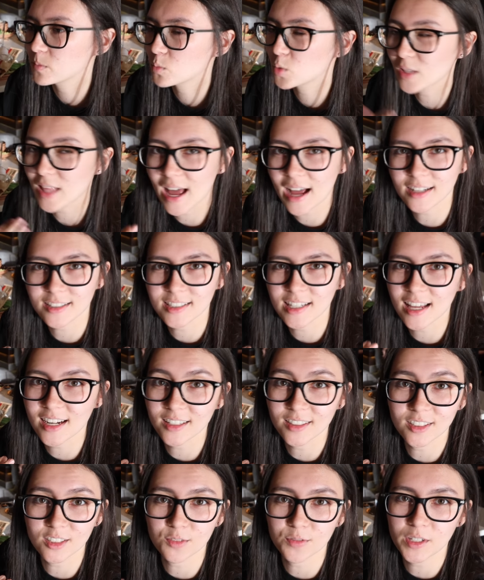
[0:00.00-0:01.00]
relax,
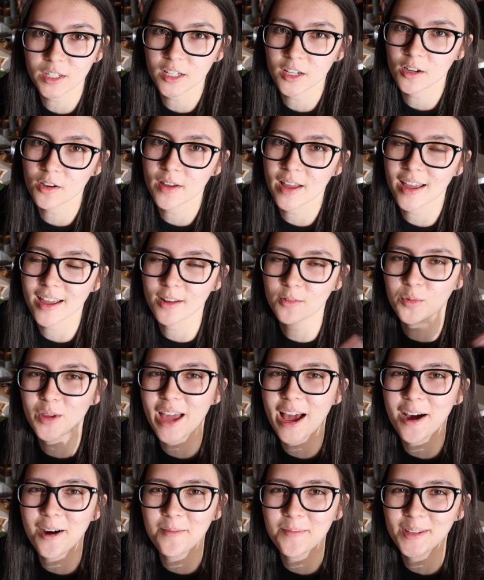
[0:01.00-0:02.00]
edit this video, and we
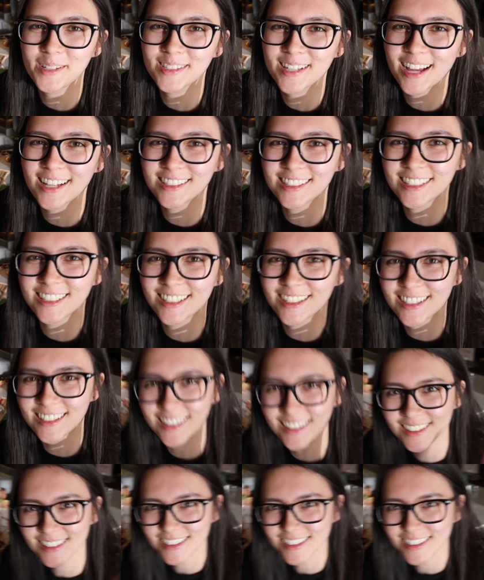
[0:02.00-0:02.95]
out. Peace, guys. See you later.